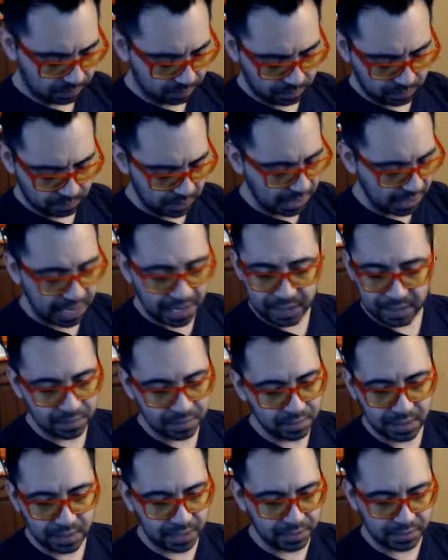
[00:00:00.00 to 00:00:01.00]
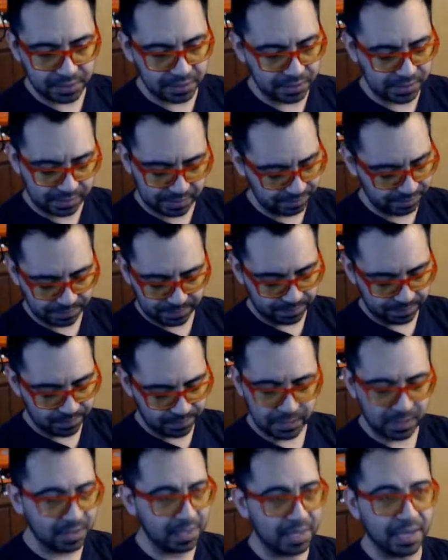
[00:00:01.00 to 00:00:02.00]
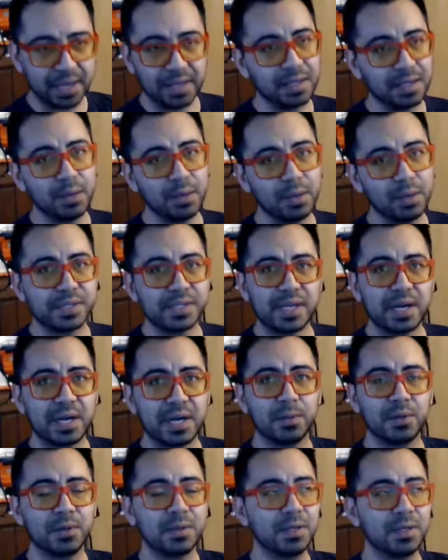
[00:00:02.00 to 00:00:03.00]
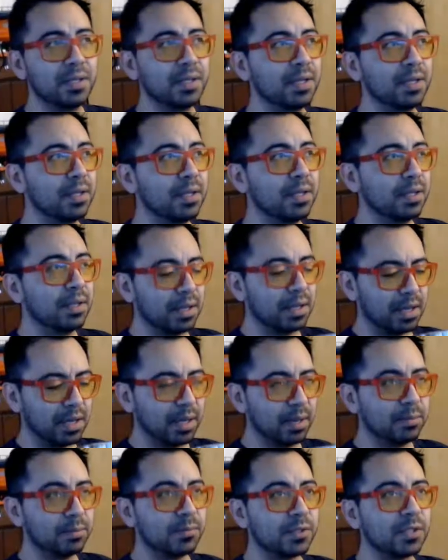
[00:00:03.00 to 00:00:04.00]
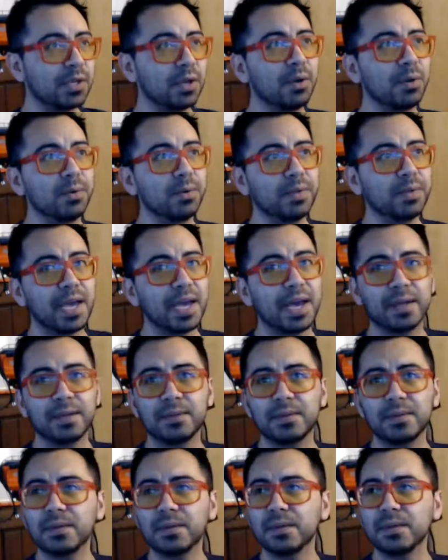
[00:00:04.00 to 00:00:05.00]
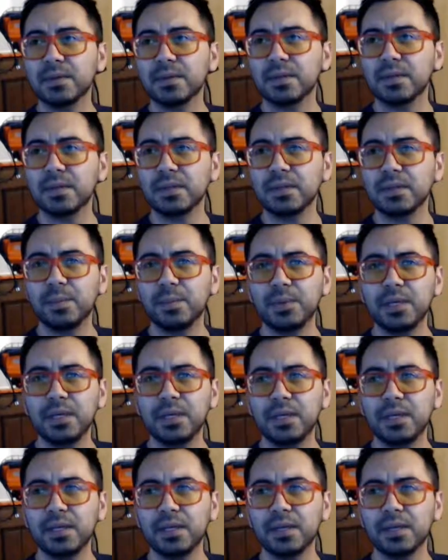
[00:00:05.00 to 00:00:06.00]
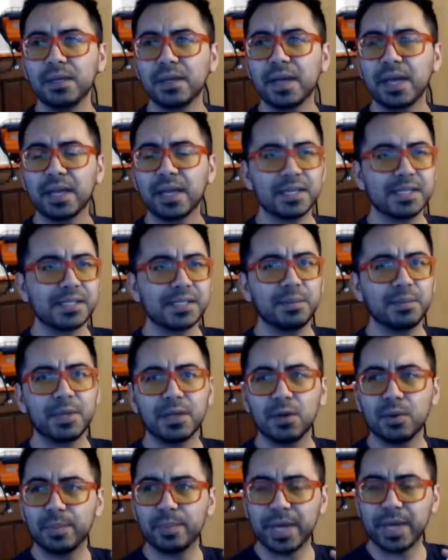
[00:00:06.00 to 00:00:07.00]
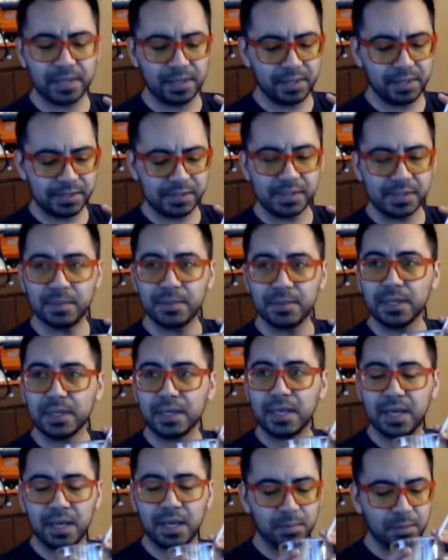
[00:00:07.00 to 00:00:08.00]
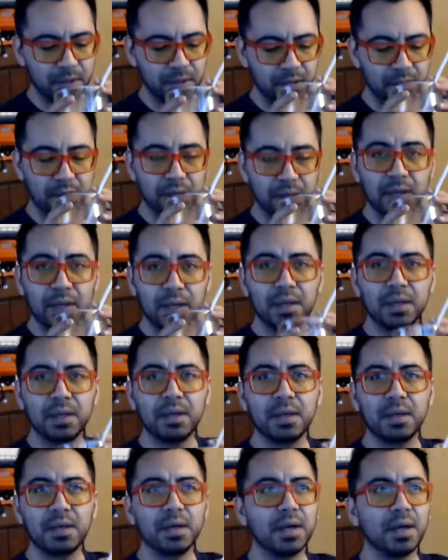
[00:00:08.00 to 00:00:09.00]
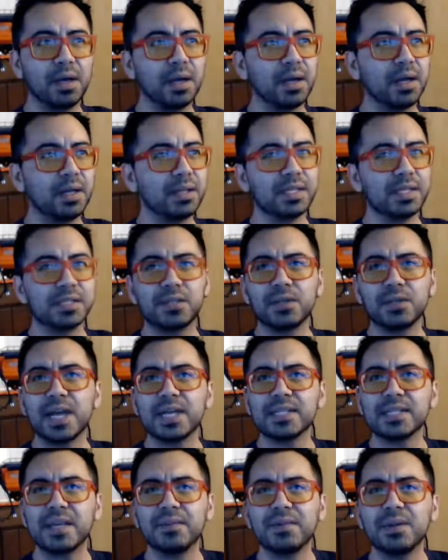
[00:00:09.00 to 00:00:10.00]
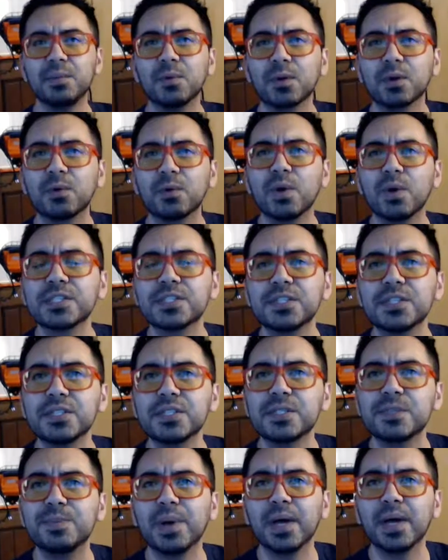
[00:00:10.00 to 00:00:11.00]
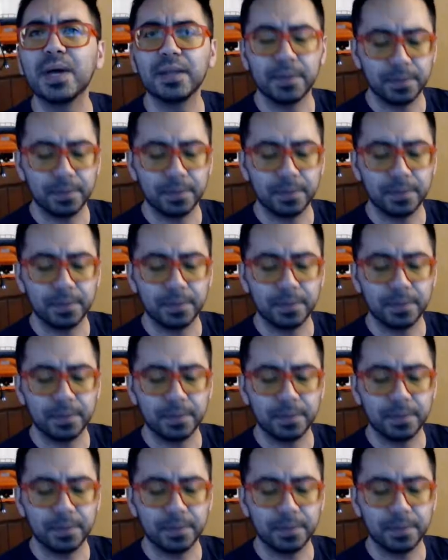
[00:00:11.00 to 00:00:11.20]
Yeah, it was terrible. So yeah, let me go back into some of the game here, unless you guys have any more questions, but